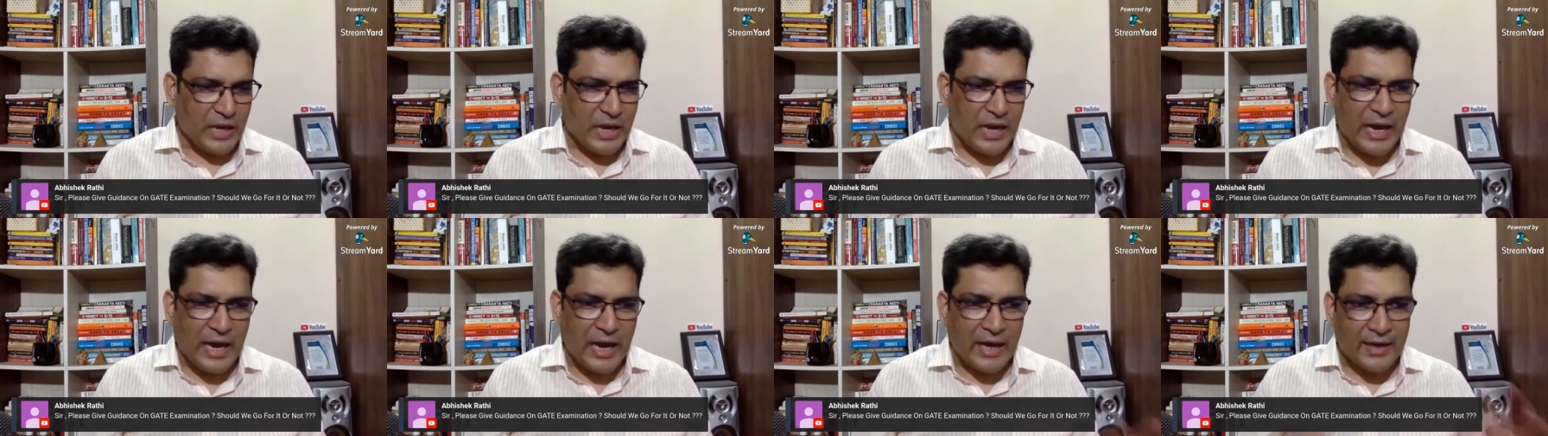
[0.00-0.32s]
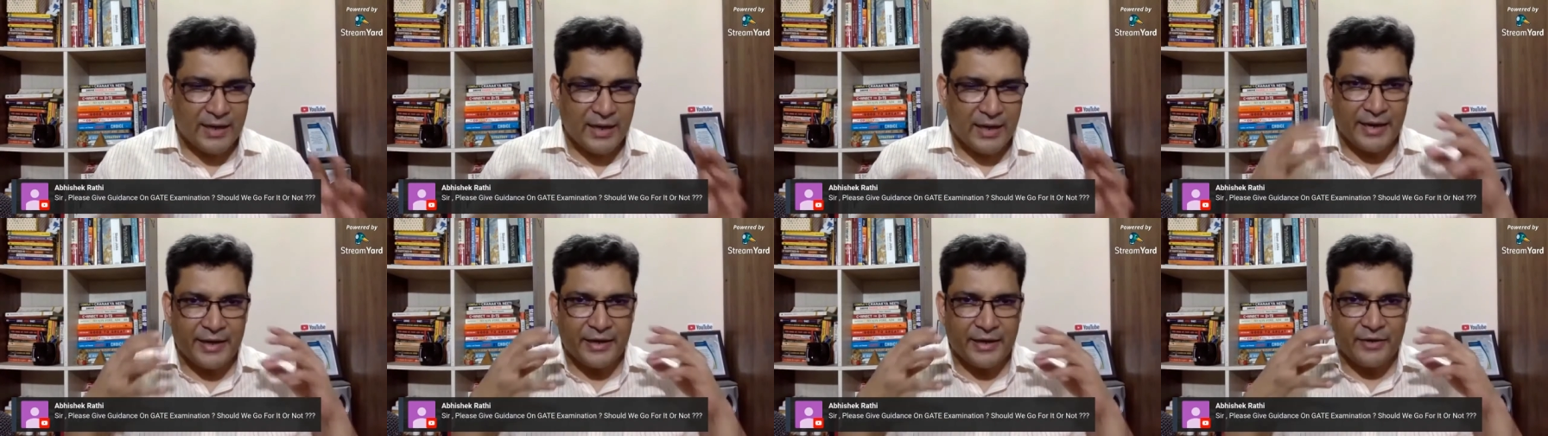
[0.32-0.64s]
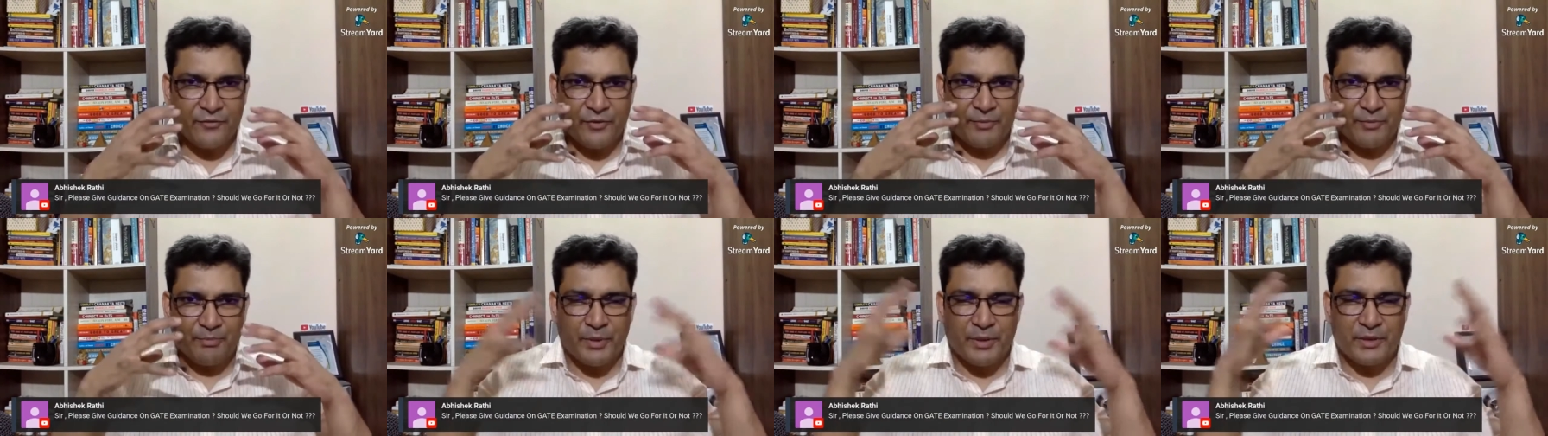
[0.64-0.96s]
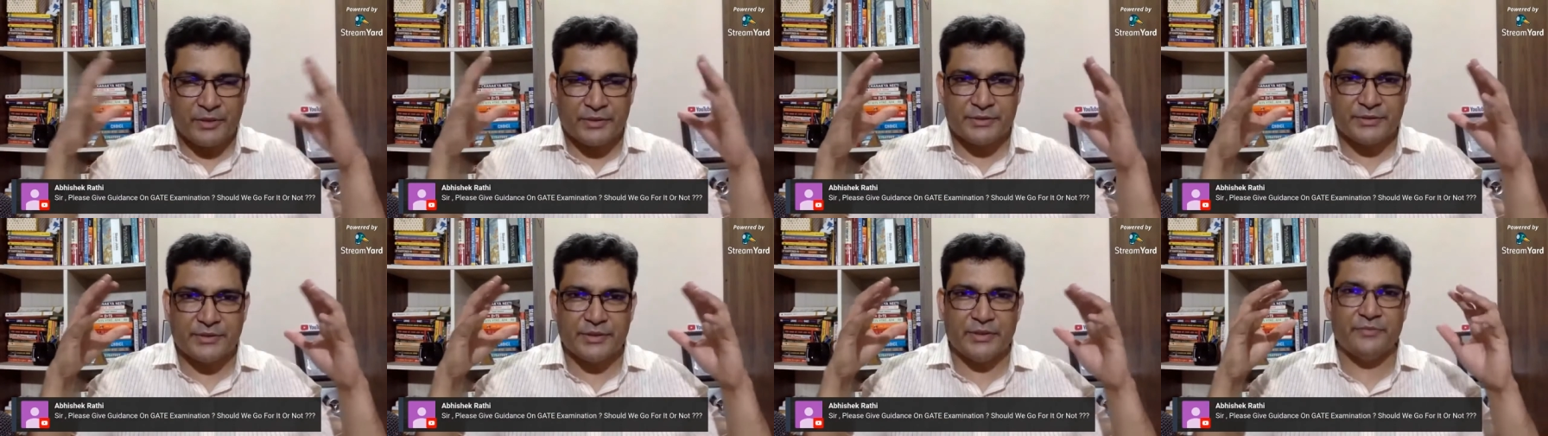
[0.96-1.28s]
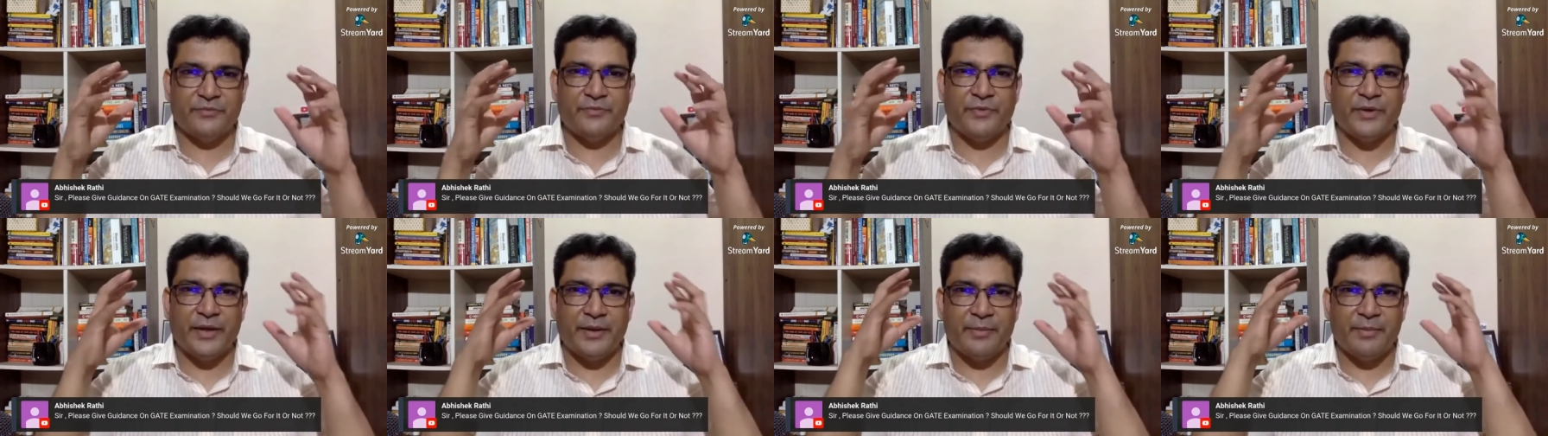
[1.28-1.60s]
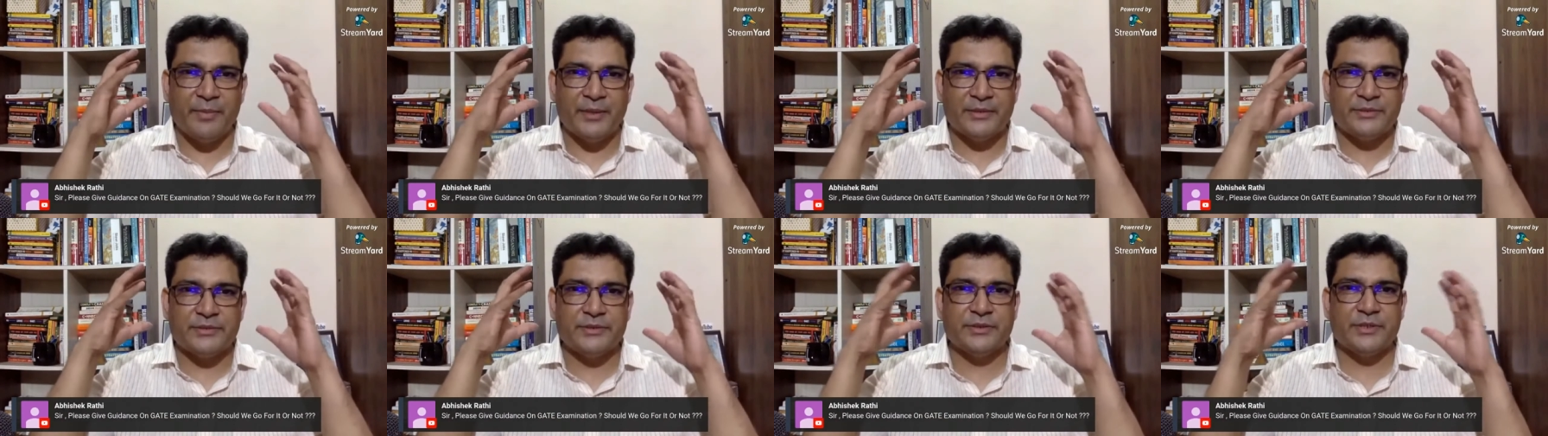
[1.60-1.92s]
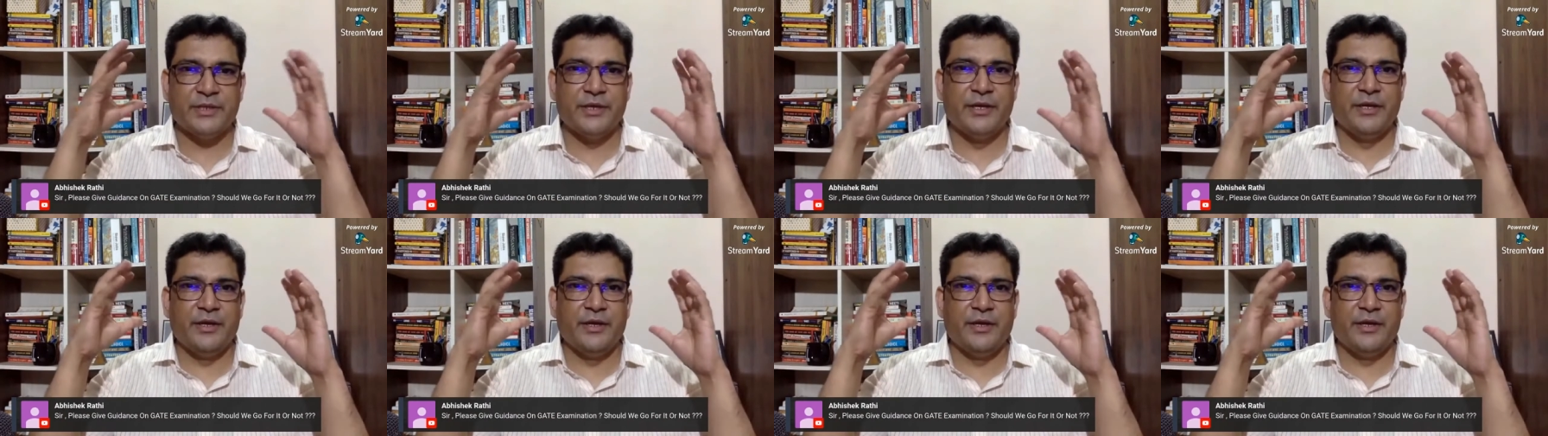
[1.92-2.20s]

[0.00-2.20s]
are kind of a person very much